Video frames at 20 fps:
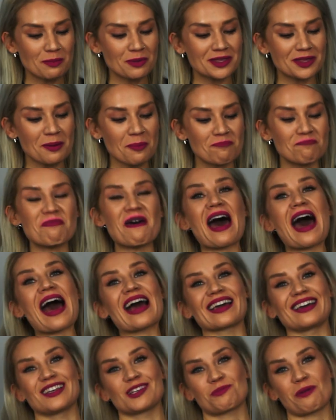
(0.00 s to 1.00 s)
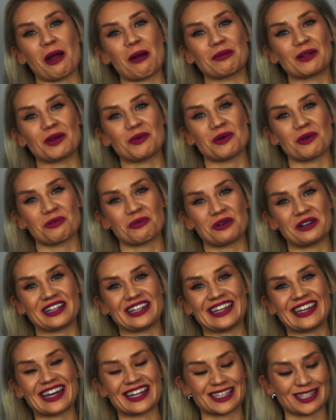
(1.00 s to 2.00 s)
but the back is probably what
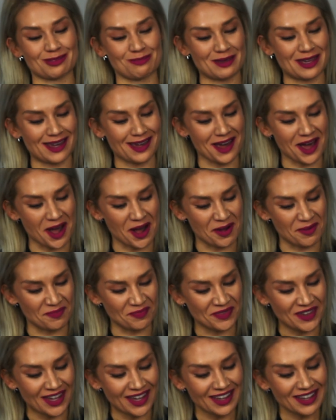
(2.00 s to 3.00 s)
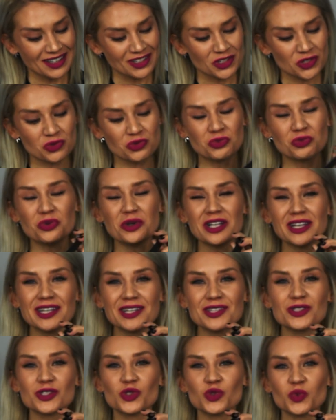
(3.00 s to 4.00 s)
really gets me. Just really
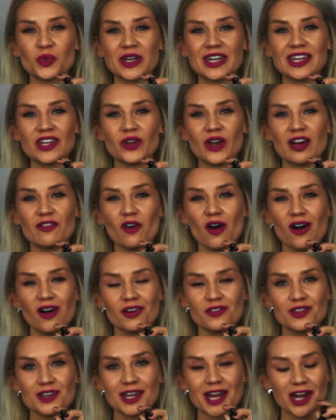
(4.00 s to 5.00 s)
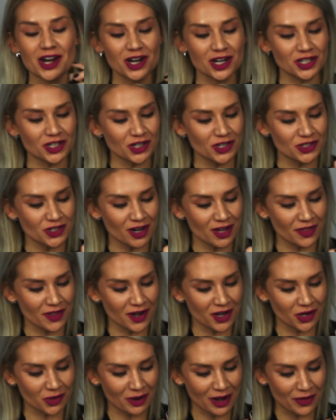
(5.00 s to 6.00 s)
sweet. You have all the characters on
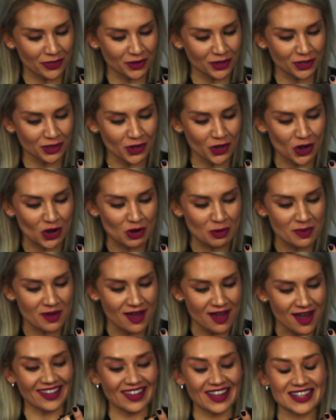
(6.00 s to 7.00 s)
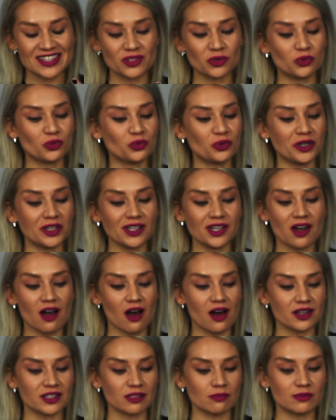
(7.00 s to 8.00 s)
there around the globe. It's a really
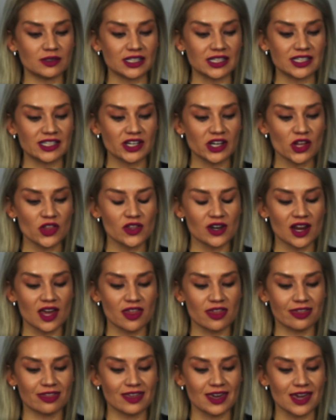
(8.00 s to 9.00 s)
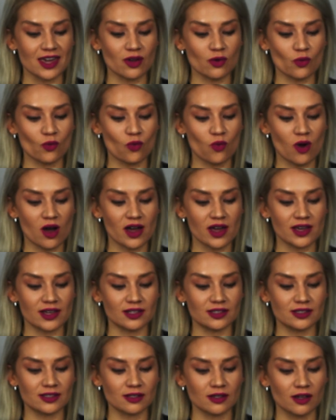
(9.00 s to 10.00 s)
awesome detail that I think
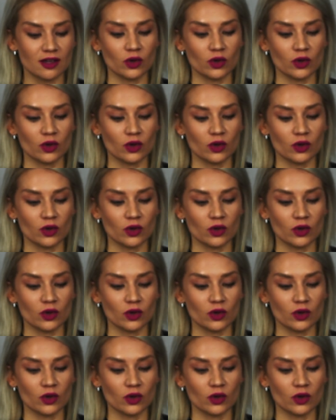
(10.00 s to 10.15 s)
was